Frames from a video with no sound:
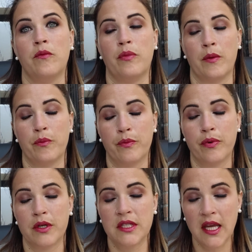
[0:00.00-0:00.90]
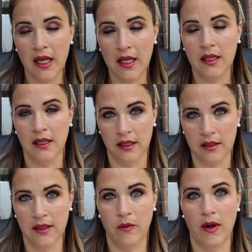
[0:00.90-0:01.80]
but
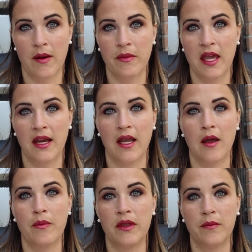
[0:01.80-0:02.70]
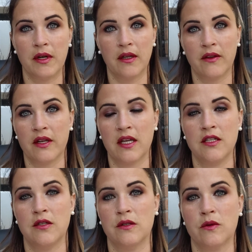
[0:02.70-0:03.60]
particularly when I'm getting up in the middle of the night
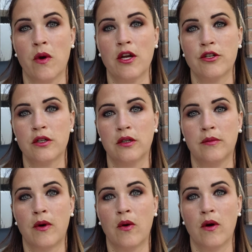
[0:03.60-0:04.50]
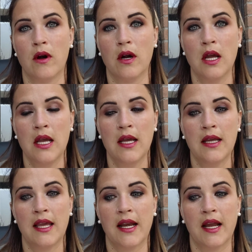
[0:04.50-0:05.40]
to use the washroom, or
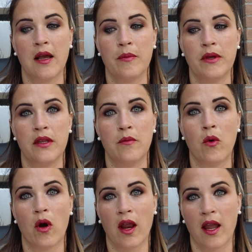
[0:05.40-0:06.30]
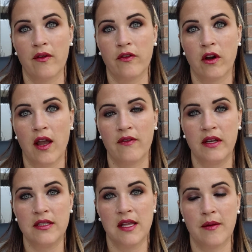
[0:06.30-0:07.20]
getting up in the morning after
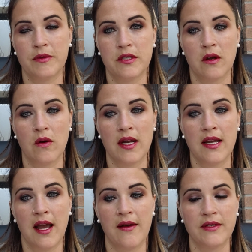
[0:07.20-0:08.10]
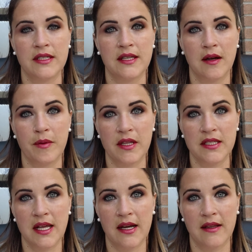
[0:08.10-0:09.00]
having slept. So I have to sit up on the
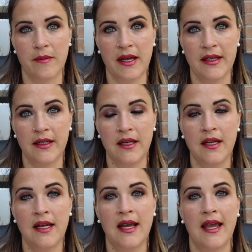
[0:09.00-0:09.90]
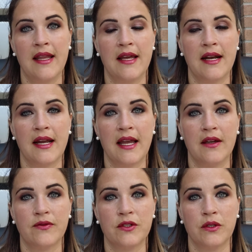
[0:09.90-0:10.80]
side of the bed, and then I
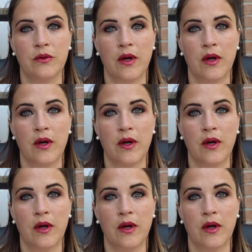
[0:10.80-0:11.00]
have to